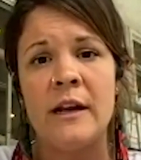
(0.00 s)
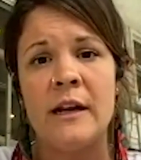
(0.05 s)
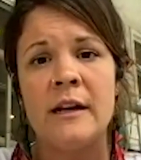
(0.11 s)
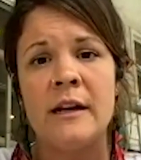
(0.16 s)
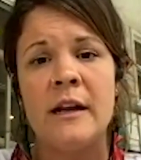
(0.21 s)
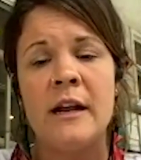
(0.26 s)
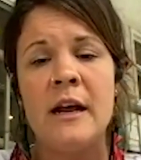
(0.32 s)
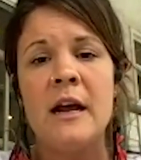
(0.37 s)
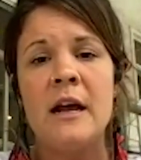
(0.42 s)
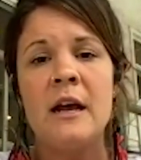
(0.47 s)

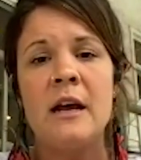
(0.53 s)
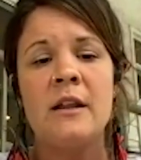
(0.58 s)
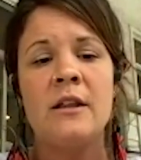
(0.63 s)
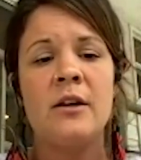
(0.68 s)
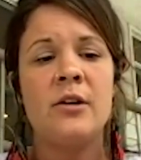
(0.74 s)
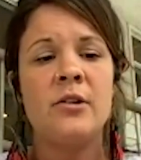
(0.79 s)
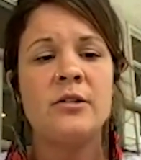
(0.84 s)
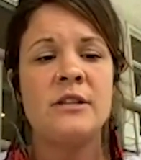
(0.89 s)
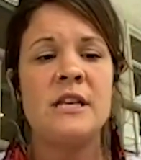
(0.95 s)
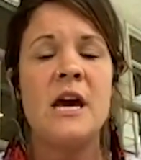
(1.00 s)
And
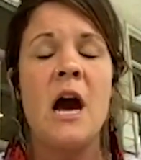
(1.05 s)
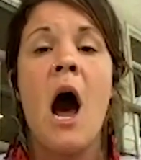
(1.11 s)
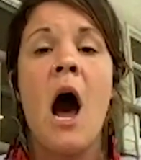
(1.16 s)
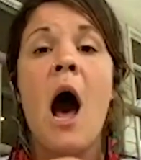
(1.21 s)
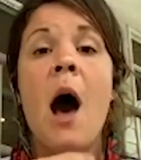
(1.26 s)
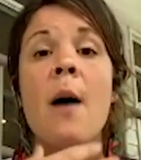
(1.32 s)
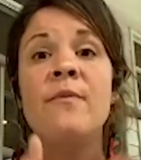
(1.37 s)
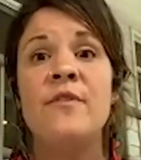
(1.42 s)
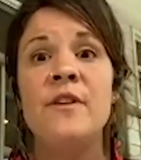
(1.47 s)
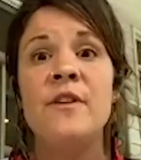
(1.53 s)
there's the
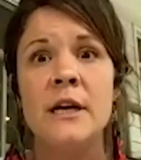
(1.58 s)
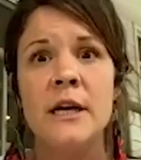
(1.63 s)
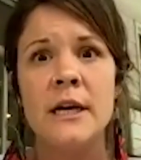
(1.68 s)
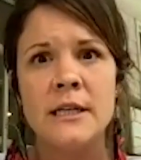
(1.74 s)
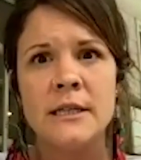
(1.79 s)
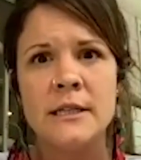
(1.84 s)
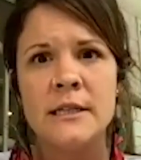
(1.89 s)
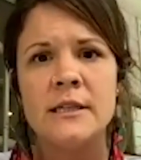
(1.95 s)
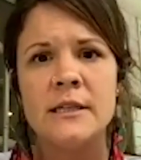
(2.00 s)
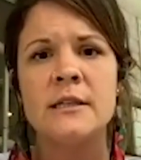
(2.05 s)

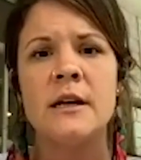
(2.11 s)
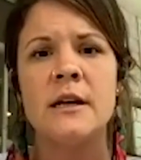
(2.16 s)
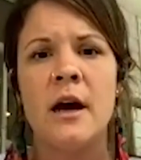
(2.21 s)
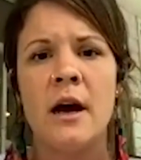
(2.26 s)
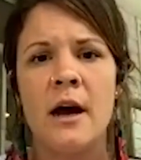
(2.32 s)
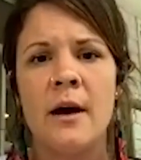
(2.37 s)
obvious